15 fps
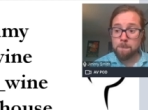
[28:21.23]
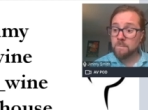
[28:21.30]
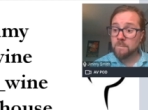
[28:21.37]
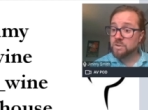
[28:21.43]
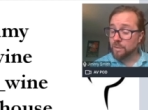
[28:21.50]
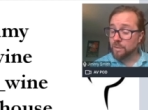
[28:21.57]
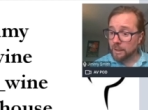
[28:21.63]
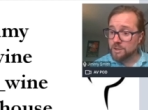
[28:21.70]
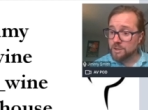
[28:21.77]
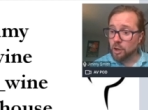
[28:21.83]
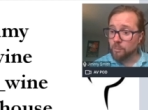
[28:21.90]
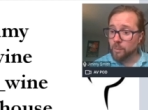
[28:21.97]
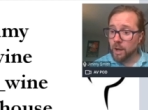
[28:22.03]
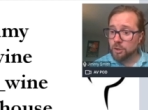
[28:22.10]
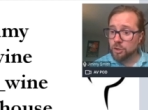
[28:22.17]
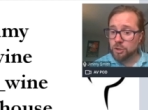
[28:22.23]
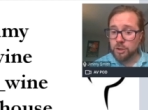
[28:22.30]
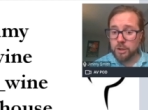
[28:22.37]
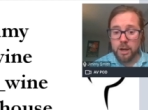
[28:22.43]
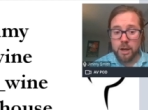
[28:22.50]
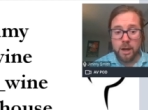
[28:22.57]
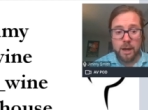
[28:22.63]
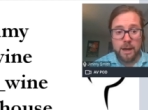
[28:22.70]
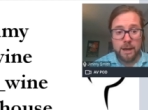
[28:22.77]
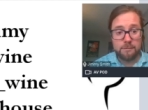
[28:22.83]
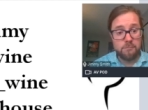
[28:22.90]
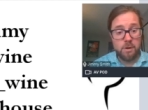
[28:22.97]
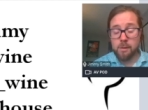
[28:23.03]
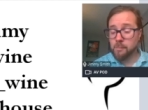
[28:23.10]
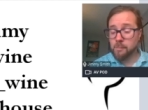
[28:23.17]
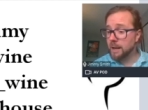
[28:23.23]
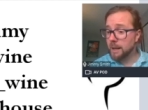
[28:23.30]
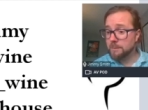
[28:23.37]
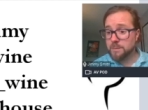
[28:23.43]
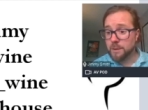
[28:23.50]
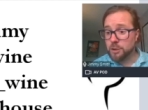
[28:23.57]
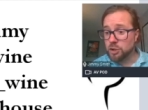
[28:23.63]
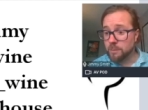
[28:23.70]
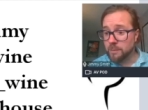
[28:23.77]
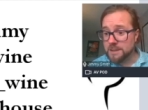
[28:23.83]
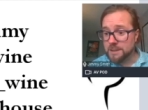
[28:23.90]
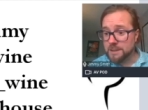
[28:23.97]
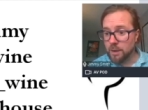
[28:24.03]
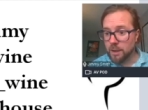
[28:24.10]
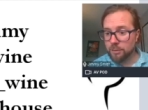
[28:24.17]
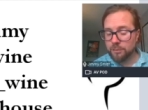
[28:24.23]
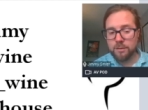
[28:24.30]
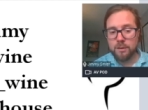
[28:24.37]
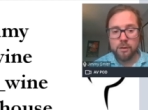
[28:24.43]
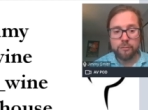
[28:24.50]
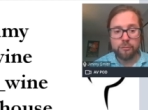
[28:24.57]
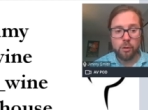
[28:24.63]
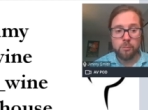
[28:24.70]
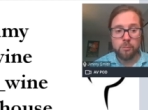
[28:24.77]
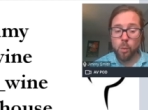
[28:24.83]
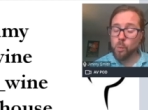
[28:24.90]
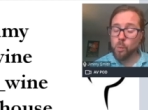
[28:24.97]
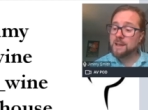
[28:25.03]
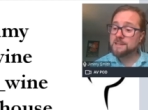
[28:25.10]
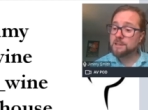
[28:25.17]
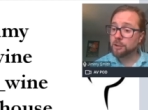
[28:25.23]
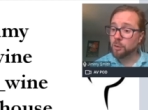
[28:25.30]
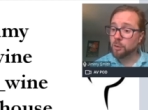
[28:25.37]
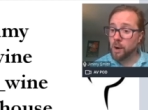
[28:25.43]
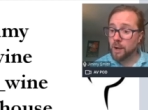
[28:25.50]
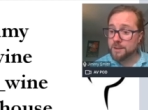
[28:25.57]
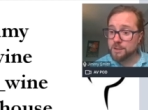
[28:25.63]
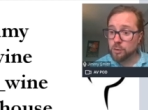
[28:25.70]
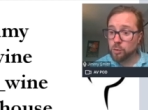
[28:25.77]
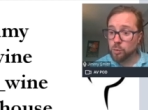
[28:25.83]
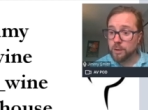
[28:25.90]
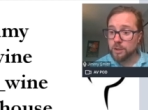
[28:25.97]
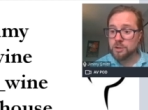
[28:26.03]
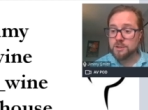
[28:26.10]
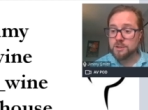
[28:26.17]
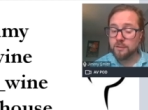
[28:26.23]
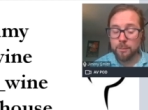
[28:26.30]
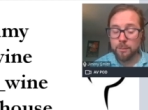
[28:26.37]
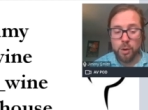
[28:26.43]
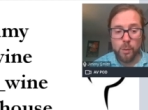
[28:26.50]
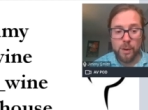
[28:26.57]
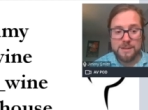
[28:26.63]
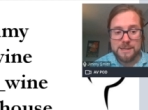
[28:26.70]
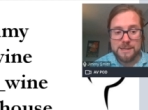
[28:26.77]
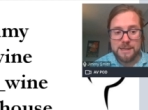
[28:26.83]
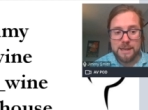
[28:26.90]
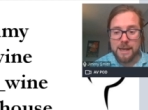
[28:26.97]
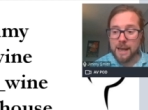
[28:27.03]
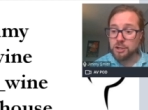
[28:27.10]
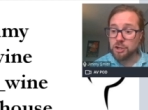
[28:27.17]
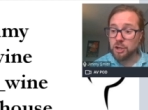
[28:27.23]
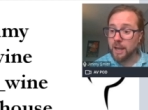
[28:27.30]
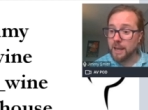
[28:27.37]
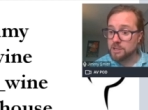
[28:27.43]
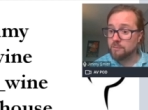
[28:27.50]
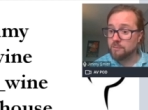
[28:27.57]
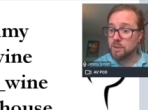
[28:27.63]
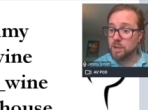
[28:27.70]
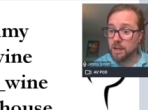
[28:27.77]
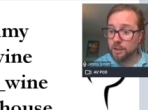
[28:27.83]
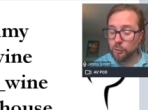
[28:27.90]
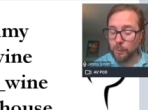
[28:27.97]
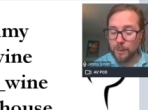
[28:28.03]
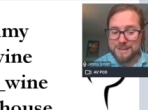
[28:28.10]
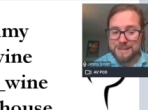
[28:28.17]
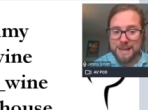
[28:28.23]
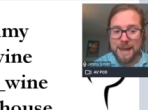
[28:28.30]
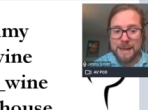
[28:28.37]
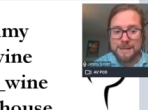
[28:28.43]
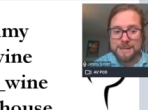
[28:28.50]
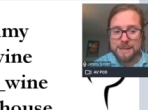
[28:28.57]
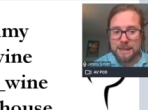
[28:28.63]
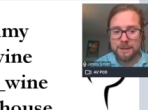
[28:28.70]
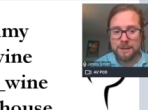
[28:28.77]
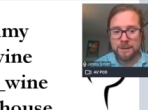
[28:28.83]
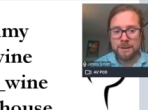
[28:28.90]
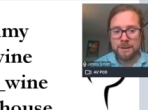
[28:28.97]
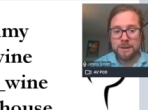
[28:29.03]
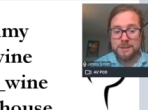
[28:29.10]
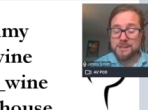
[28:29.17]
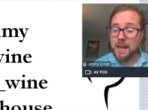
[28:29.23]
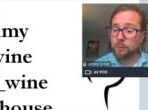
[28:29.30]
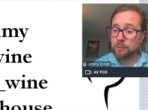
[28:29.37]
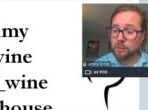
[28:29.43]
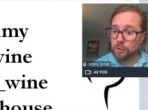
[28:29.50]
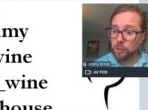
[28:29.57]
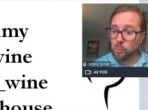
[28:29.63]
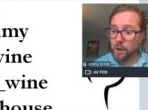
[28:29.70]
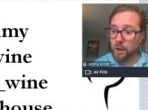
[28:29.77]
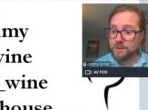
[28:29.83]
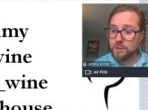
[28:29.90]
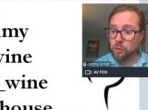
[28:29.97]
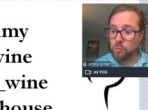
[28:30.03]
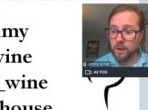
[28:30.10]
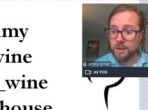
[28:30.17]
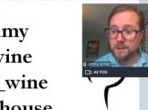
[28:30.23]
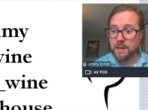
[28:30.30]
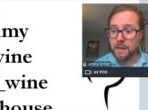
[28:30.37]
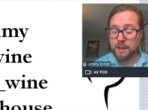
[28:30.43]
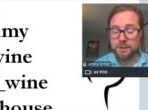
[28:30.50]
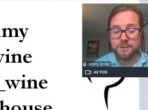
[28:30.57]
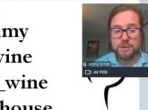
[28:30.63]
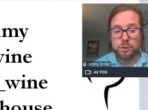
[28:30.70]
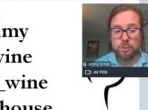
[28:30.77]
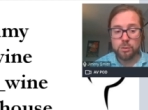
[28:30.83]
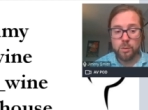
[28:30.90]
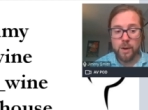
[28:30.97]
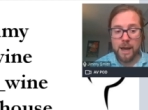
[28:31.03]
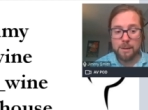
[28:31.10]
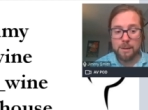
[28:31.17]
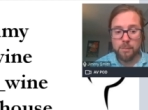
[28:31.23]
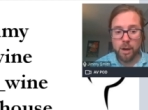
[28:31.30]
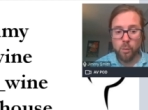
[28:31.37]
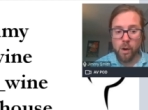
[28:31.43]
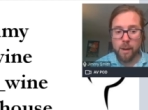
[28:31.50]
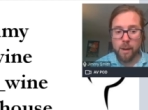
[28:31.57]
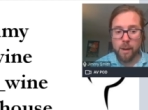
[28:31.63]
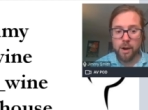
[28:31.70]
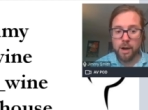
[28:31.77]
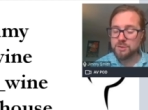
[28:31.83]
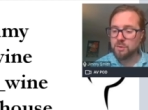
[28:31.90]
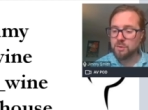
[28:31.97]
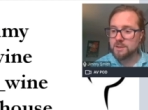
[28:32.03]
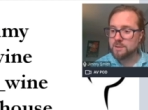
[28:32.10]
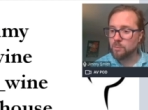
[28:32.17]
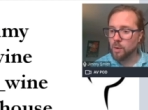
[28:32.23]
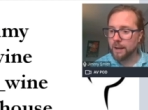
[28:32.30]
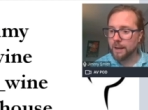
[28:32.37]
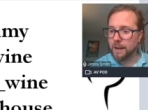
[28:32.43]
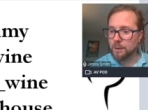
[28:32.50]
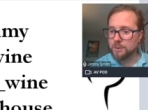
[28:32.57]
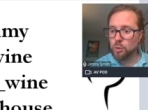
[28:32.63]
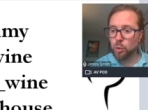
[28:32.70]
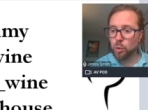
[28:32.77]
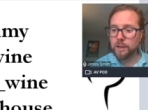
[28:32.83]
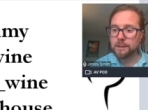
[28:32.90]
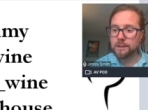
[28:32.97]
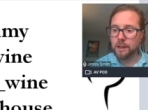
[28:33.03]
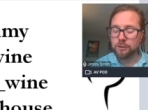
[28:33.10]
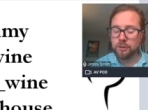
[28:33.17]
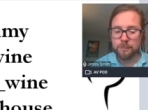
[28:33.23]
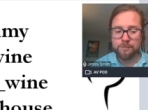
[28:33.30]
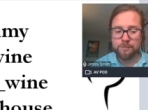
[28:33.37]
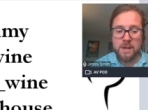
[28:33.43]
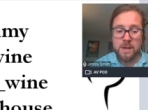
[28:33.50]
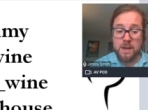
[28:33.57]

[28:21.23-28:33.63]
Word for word: So thank you so much. My name's been Jimmy Smith from West London Wine School, which is the WSET Educator of the Year 2018, South London Wine School, my second school, and my wine bar, Streatham Wine House, all in London.